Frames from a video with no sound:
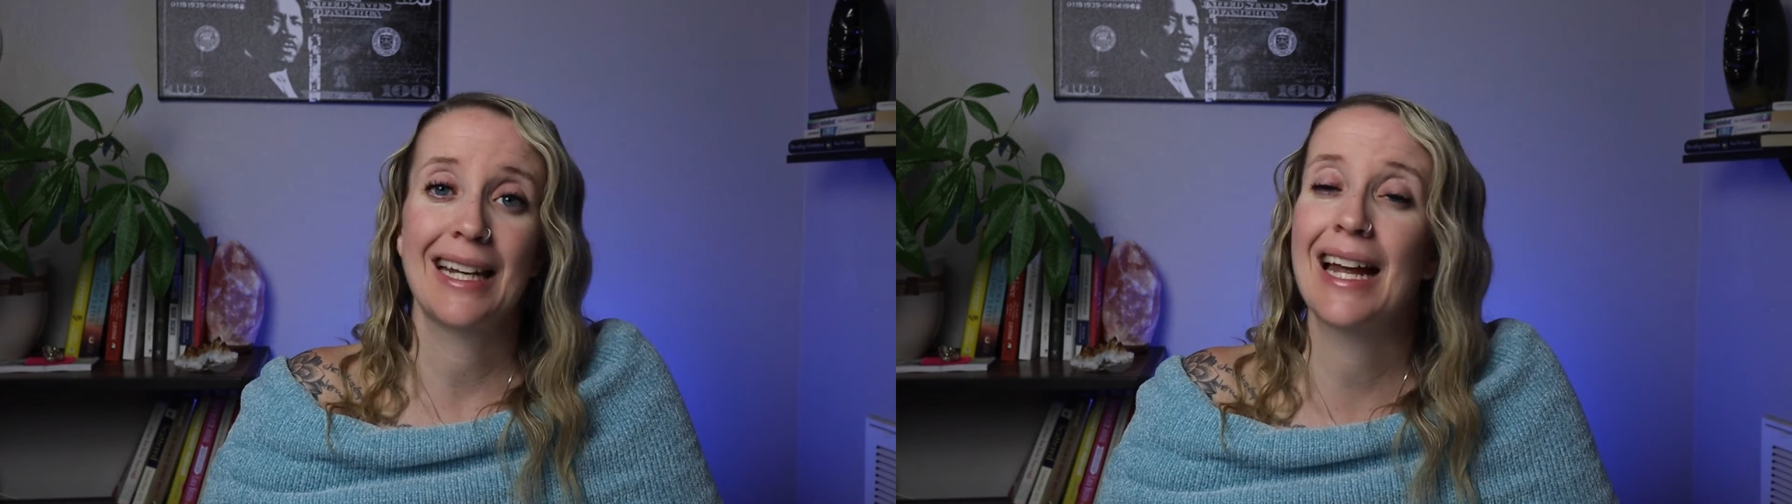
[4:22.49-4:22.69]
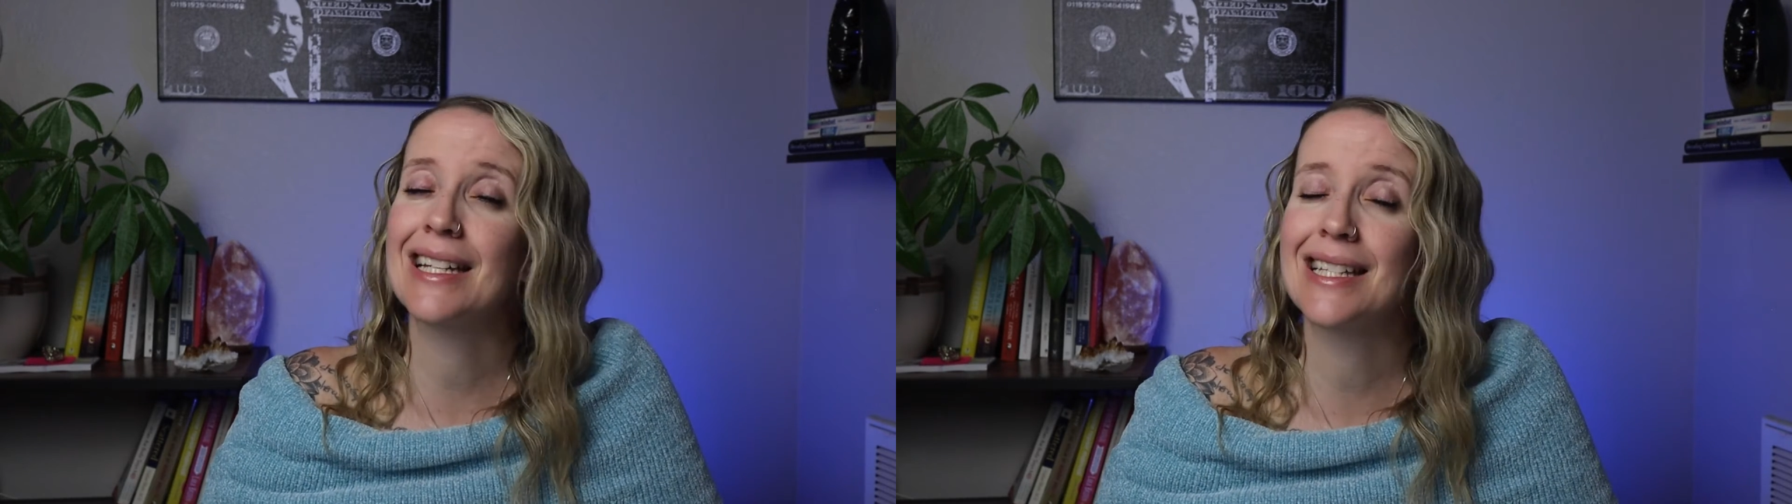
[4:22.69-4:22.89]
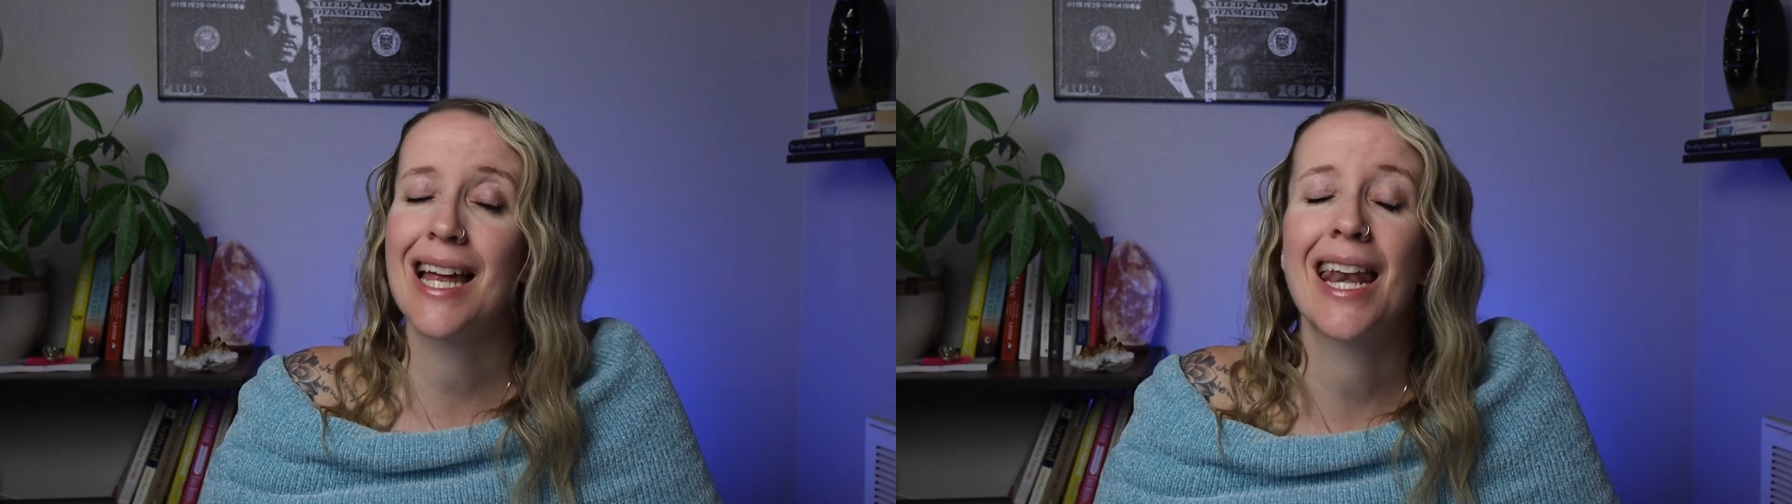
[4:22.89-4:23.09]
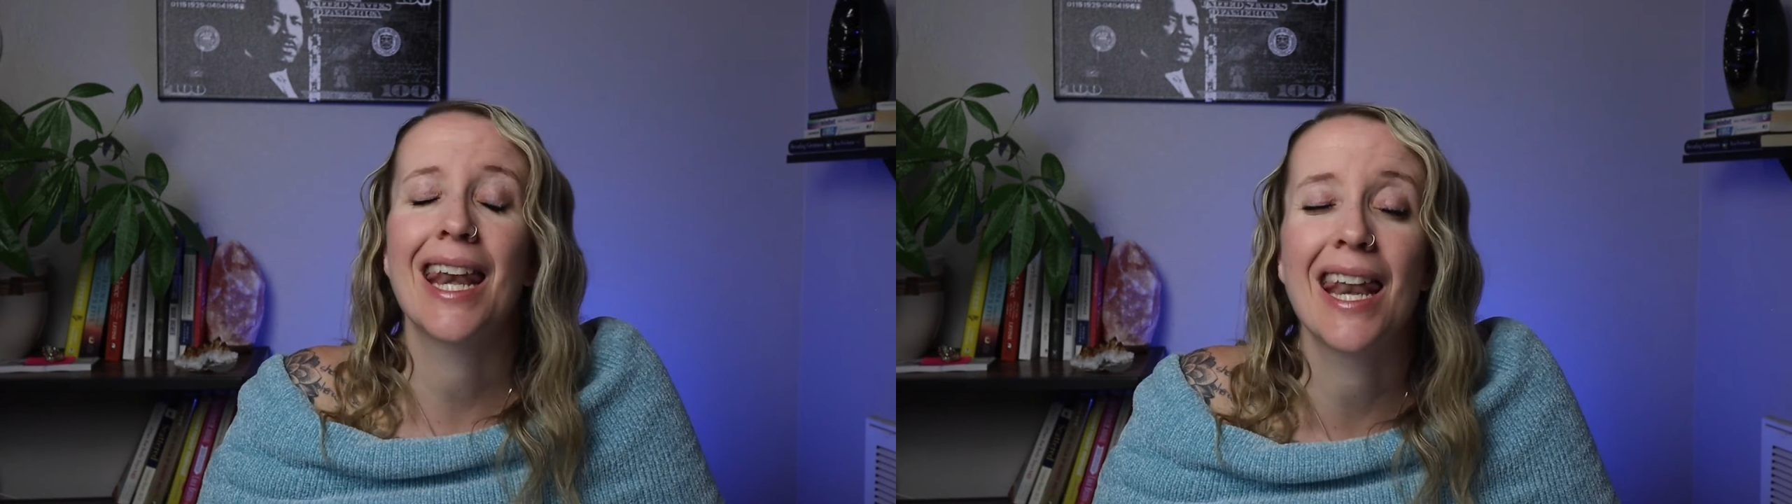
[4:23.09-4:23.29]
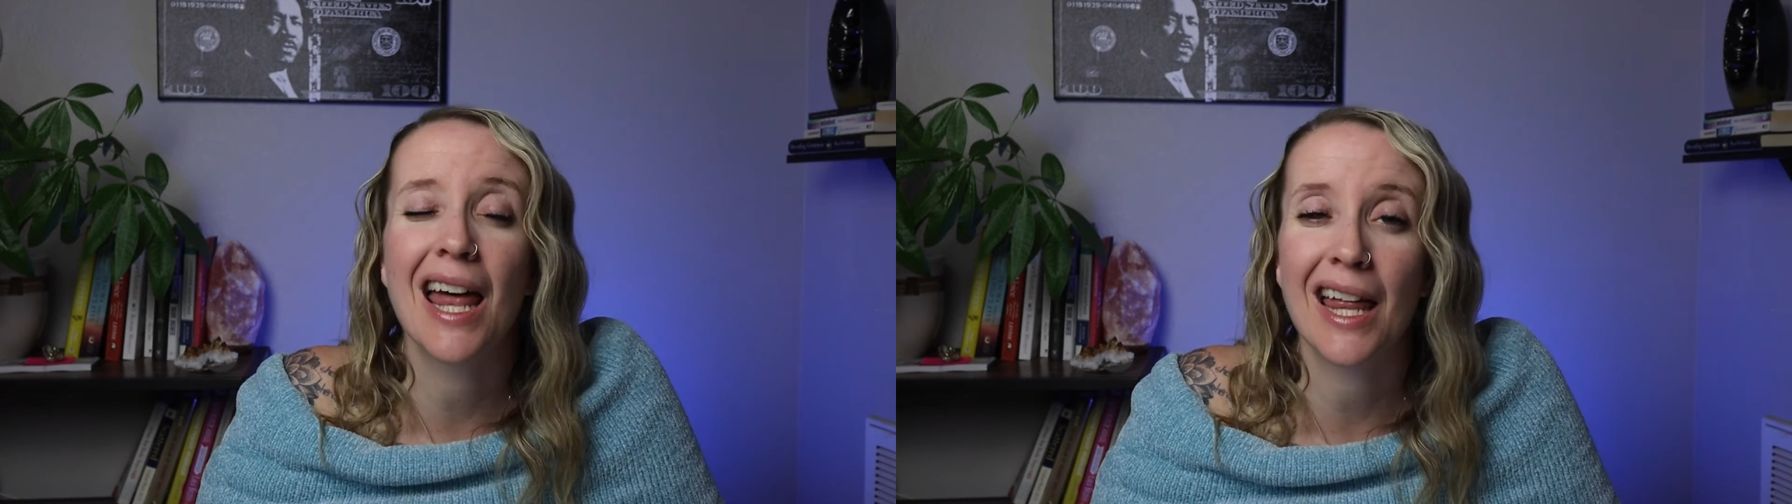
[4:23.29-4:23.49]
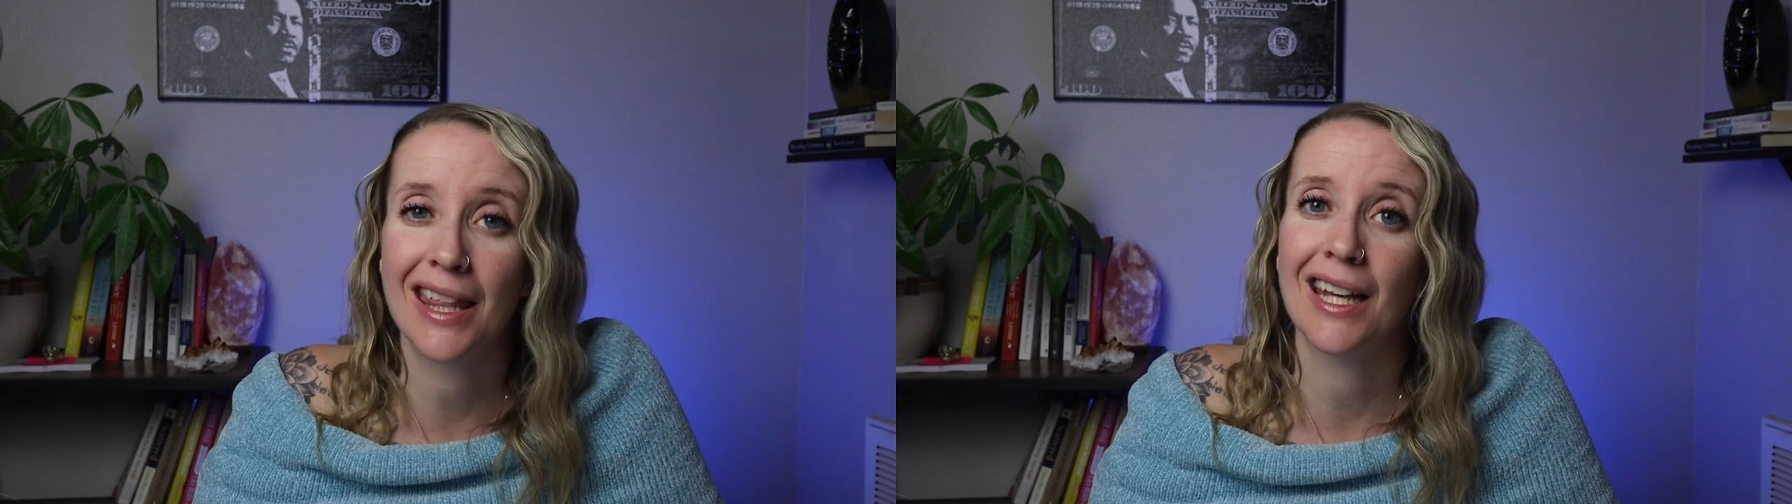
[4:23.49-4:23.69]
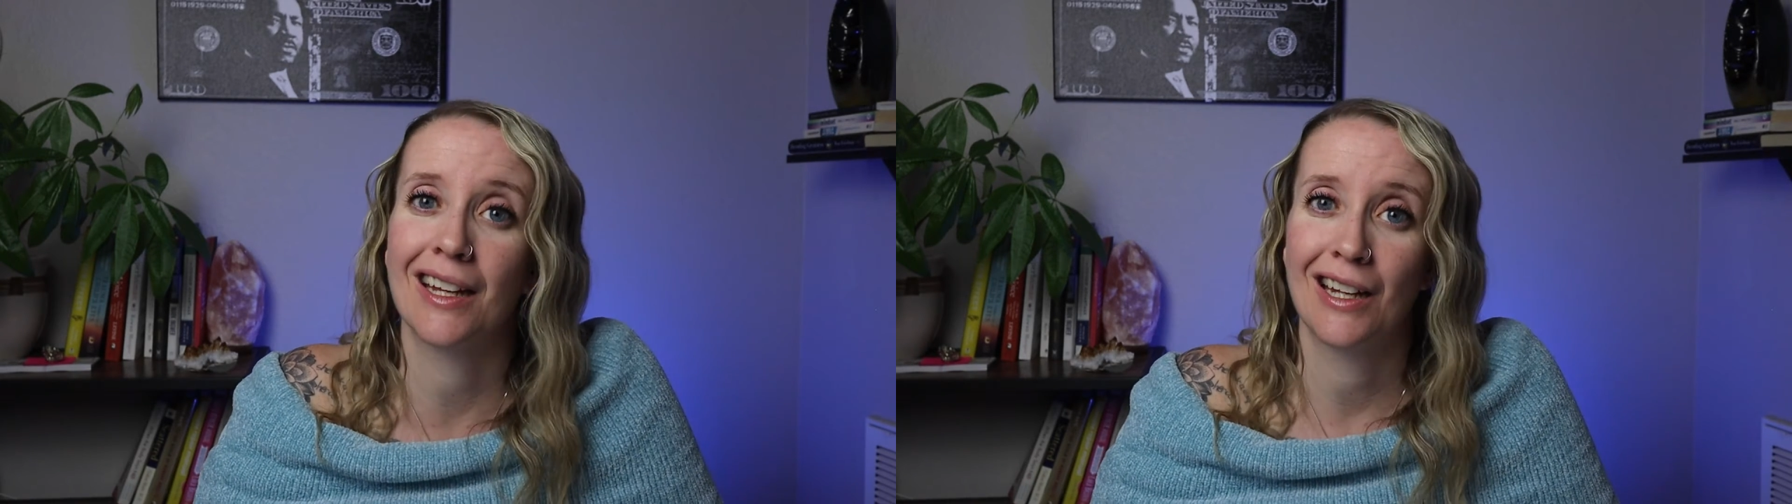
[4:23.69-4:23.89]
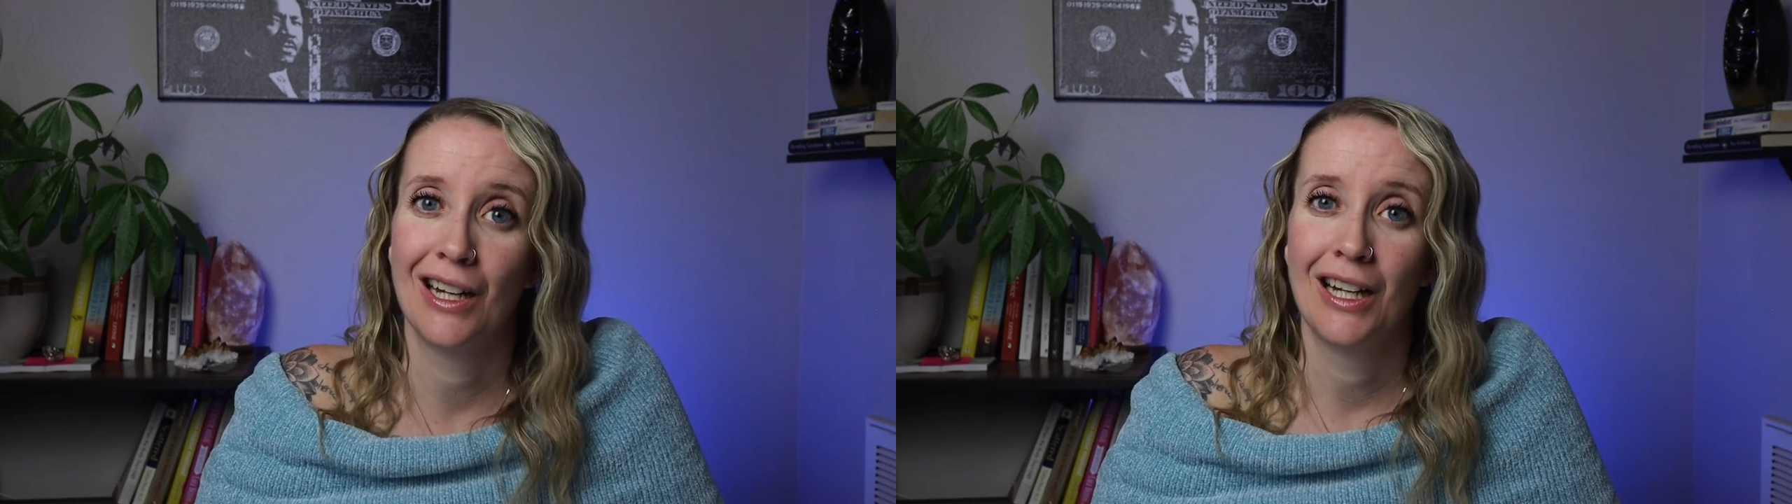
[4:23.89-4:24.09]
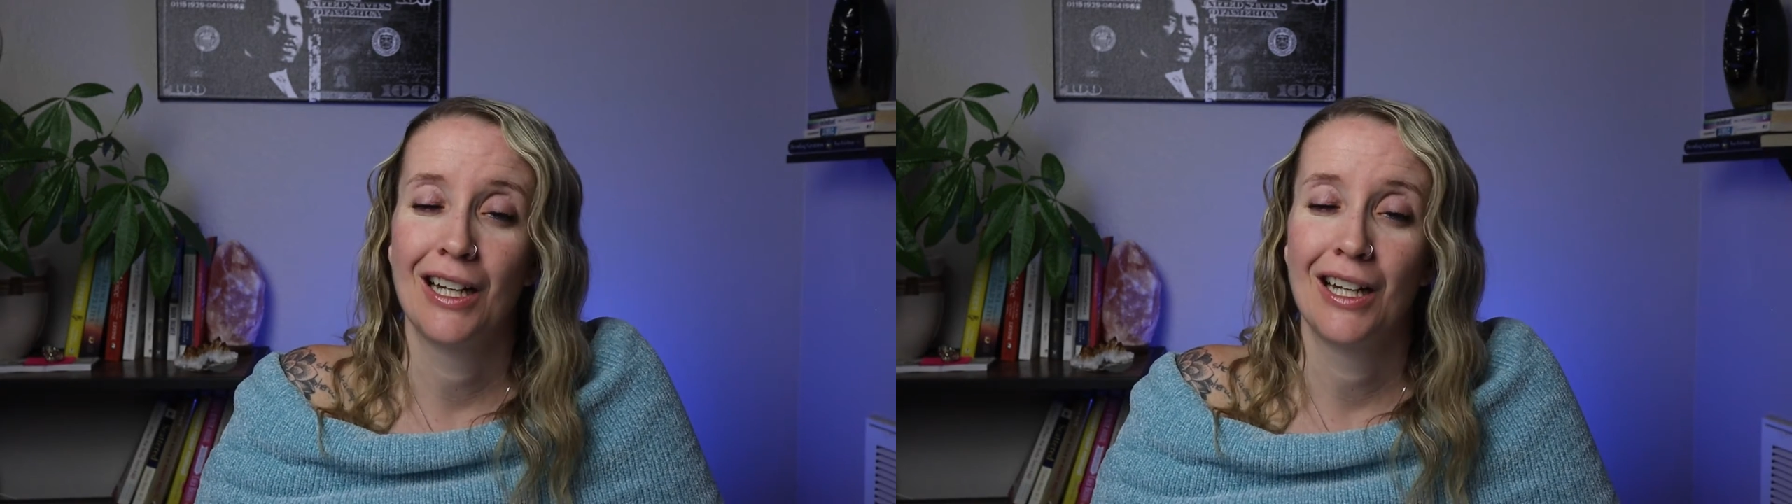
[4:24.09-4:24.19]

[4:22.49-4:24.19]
It has nothing